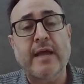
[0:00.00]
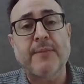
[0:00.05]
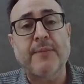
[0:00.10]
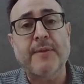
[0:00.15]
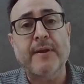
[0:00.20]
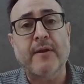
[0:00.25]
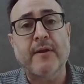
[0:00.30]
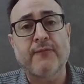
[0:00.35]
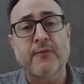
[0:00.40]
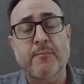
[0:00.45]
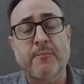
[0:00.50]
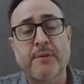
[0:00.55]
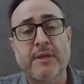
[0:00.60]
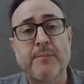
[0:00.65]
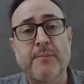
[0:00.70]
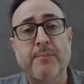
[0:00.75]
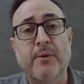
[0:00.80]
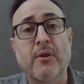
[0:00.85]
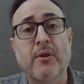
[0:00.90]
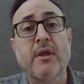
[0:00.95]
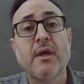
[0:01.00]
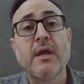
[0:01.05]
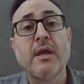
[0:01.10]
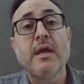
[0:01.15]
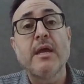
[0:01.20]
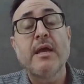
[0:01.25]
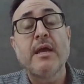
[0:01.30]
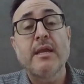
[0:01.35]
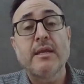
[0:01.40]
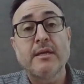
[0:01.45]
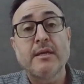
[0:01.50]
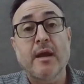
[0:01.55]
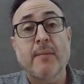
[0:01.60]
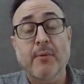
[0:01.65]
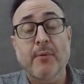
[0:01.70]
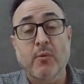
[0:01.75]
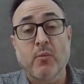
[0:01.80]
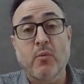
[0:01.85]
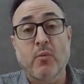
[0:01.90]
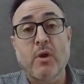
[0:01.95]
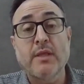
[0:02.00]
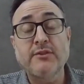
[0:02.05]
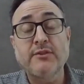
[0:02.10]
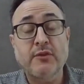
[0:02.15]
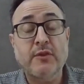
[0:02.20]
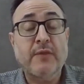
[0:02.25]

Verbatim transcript: is out there for people, number one,